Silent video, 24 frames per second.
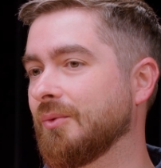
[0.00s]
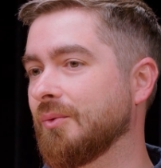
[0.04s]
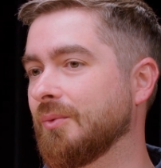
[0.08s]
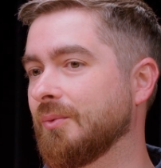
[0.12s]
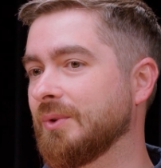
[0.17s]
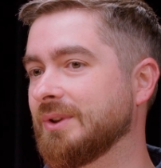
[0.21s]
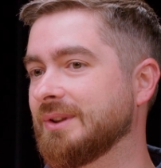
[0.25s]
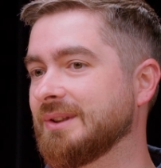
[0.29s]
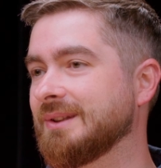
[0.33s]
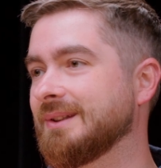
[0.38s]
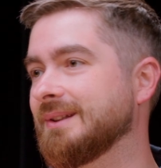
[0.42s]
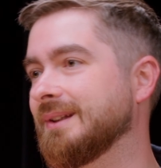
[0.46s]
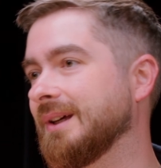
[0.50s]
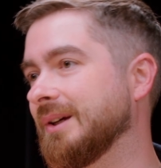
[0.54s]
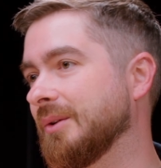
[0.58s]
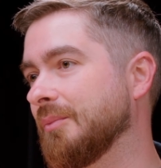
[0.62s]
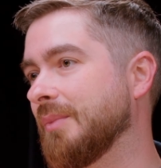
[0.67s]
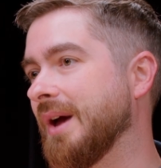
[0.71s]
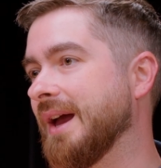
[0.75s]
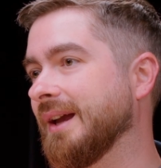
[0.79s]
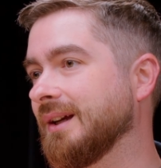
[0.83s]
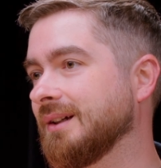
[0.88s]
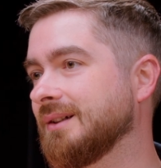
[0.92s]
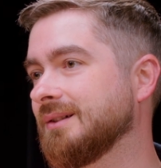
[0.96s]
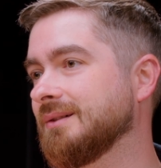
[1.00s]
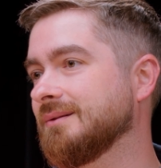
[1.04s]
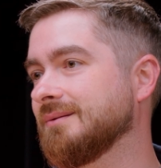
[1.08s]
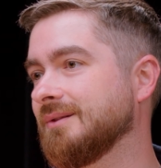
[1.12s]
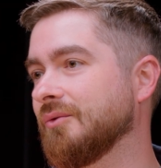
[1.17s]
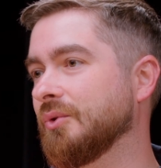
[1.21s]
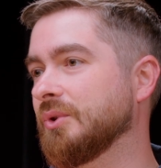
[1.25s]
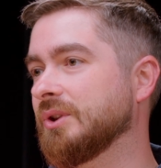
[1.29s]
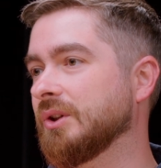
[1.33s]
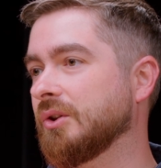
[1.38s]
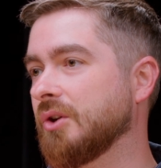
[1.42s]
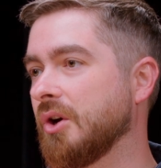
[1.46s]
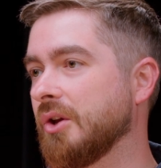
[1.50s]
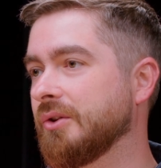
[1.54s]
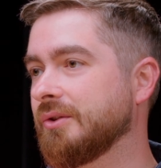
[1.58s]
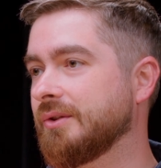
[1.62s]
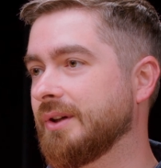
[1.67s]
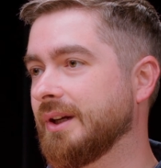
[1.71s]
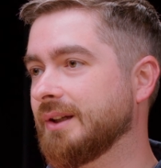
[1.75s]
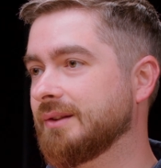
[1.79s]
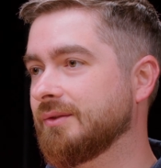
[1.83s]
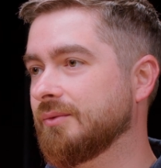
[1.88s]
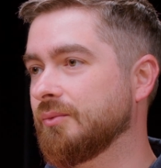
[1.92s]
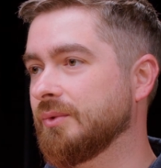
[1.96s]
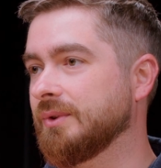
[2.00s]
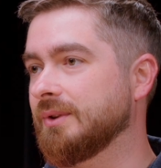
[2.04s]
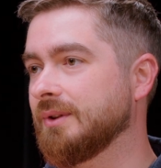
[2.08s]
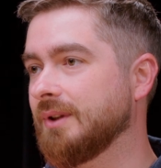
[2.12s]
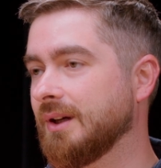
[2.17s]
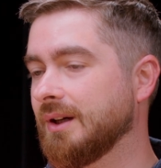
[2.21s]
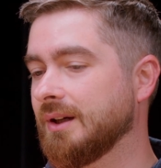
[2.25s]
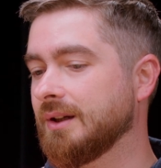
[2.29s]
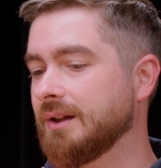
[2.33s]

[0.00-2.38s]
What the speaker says: with a bank, with a contract, with